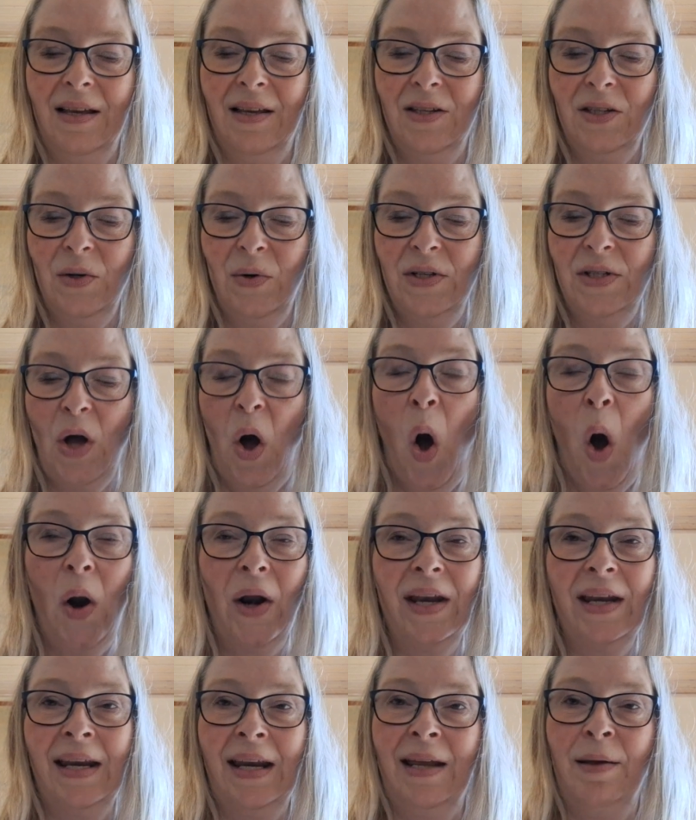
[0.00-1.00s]
So it's
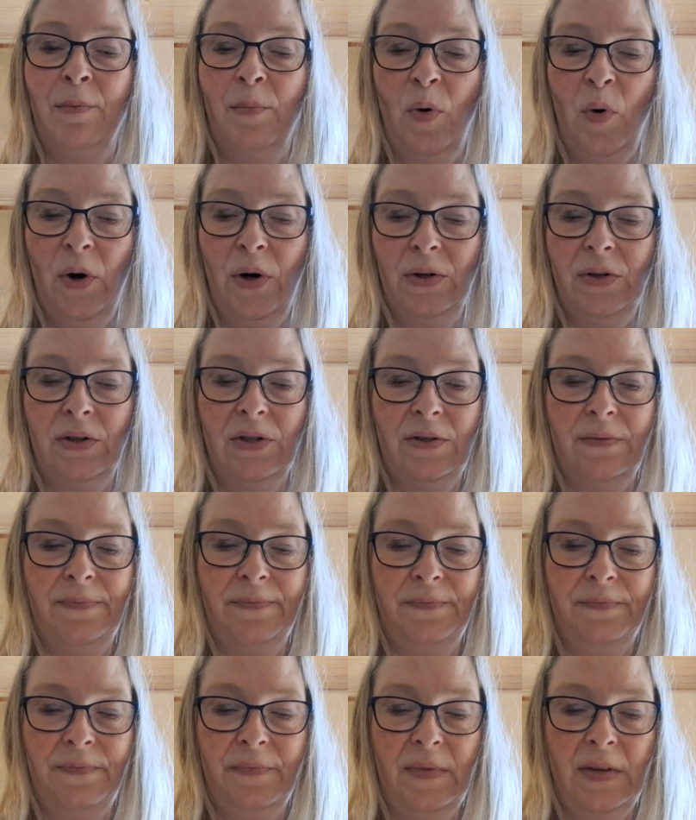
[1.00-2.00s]
unimportant.
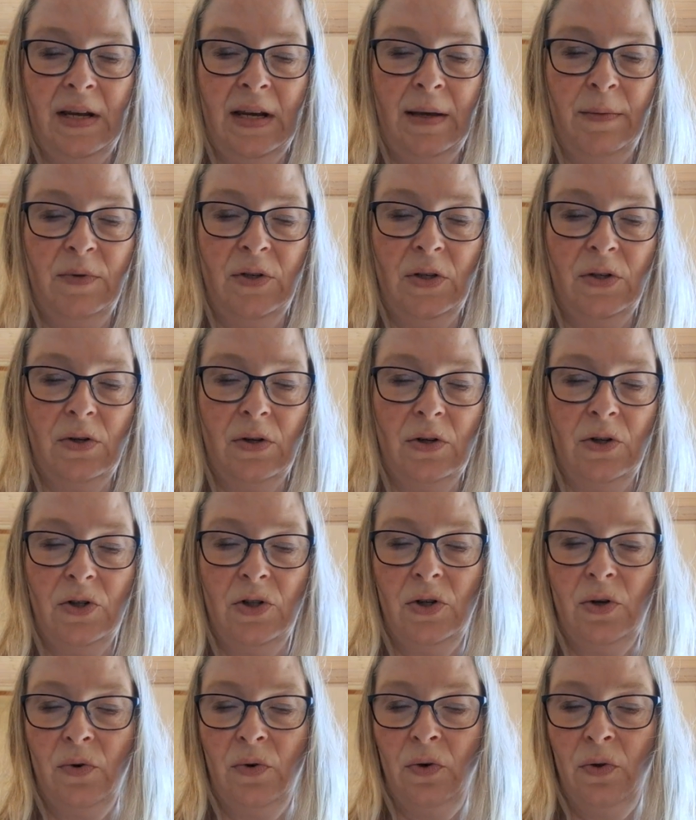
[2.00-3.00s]
And I'm just going to
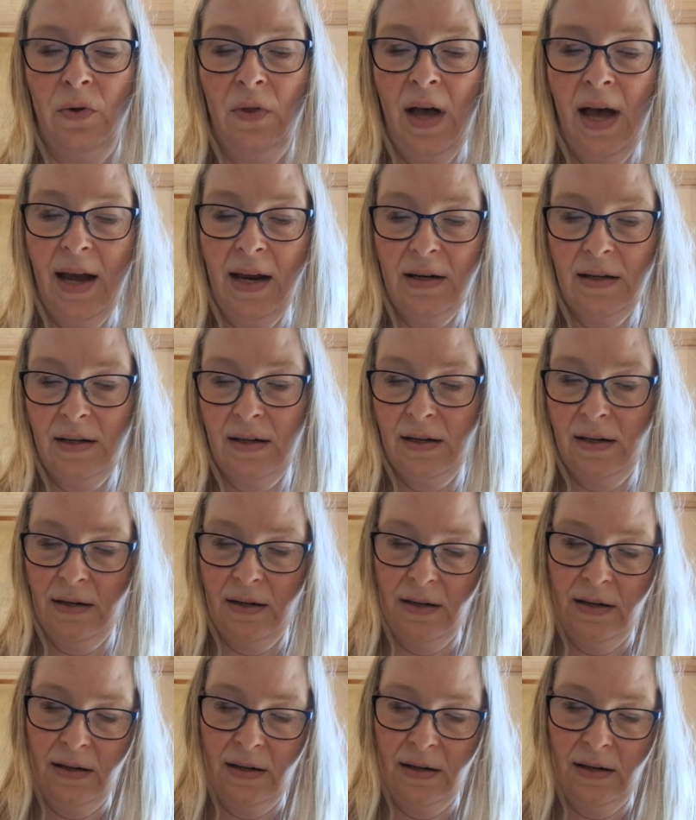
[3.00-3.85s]
show you that.